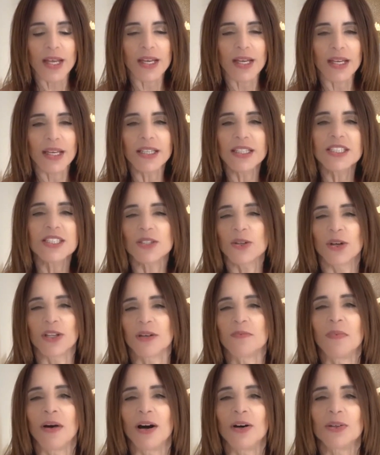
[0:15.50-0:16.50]
it's not
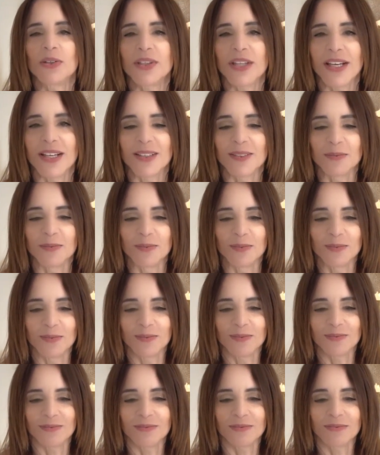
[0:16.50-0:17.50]
about them.
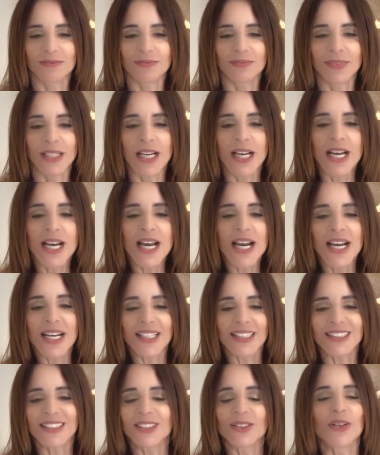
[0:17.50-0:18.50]

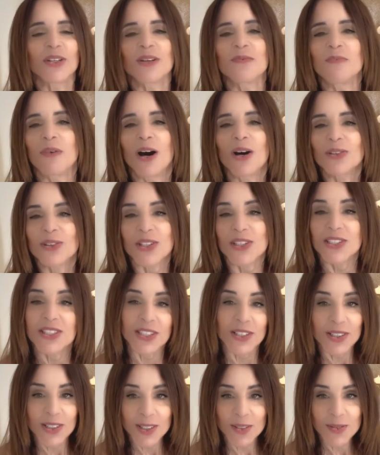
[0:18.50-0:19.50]
It's not about the
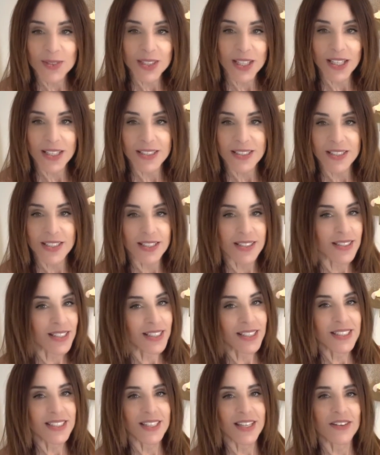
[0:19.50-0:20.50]
circumstances.
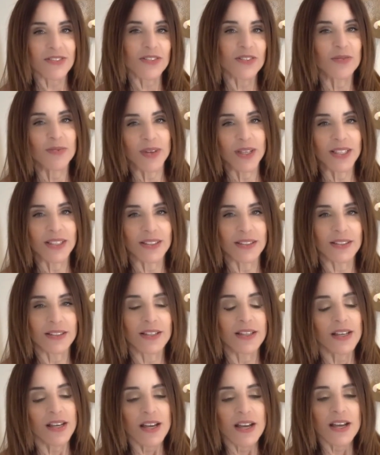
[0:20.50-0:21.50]
It's never been.
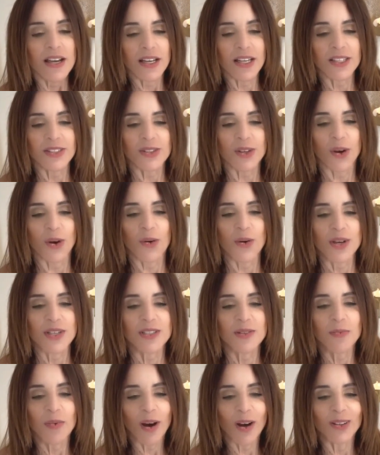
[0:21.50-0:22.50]
It's always
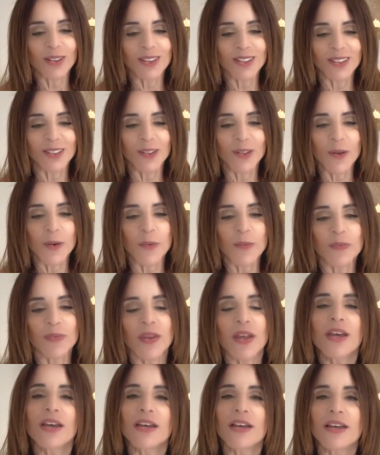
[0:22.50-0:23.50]
about you.
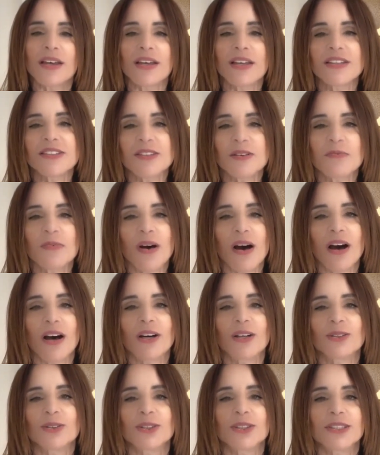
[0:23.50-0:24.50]
It's
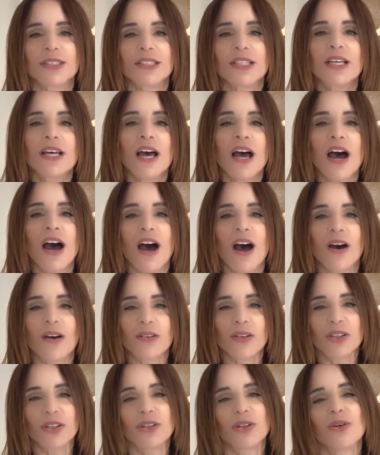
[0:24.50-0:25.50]
about how
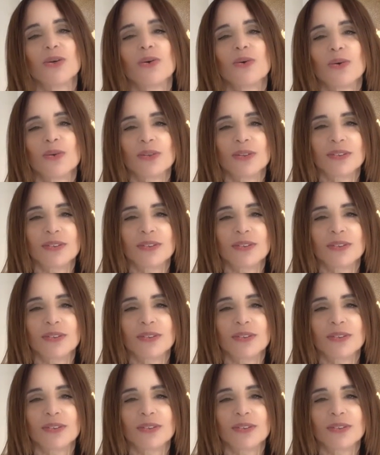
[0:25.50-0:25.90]
you